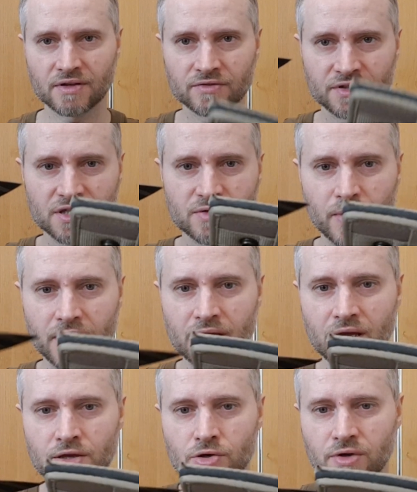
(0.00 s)
this
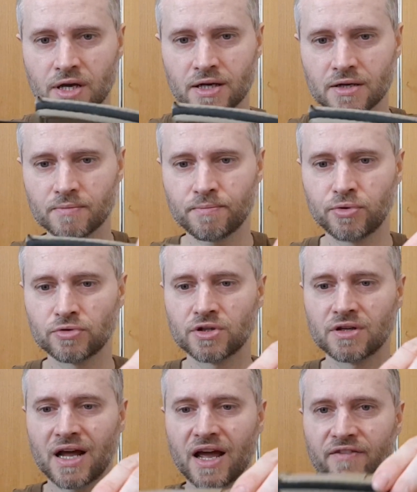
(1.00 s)
way, you can put the
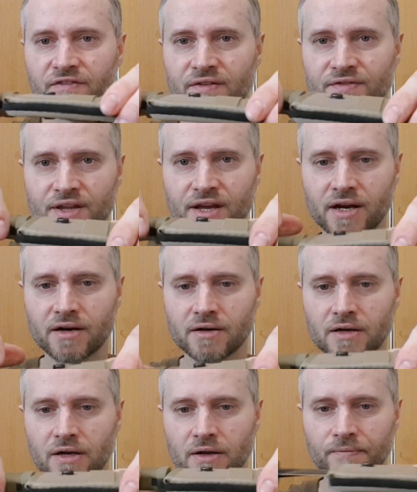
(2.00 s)
knife
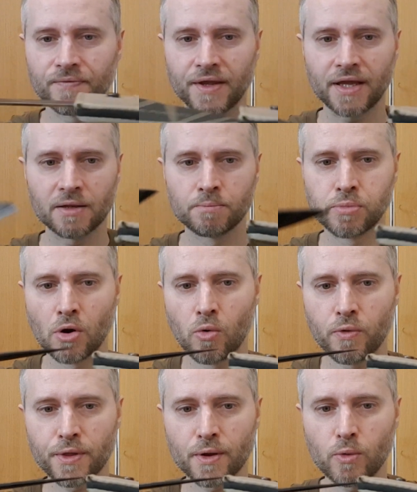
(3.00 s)
there in
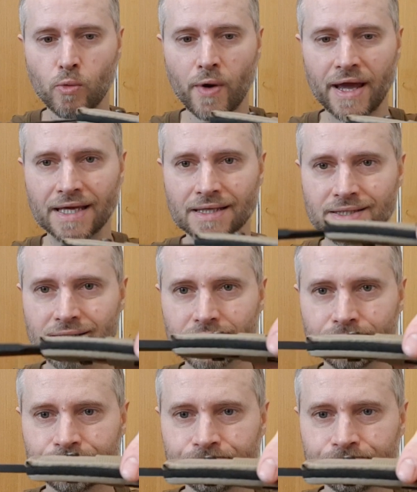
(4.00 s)
both ways.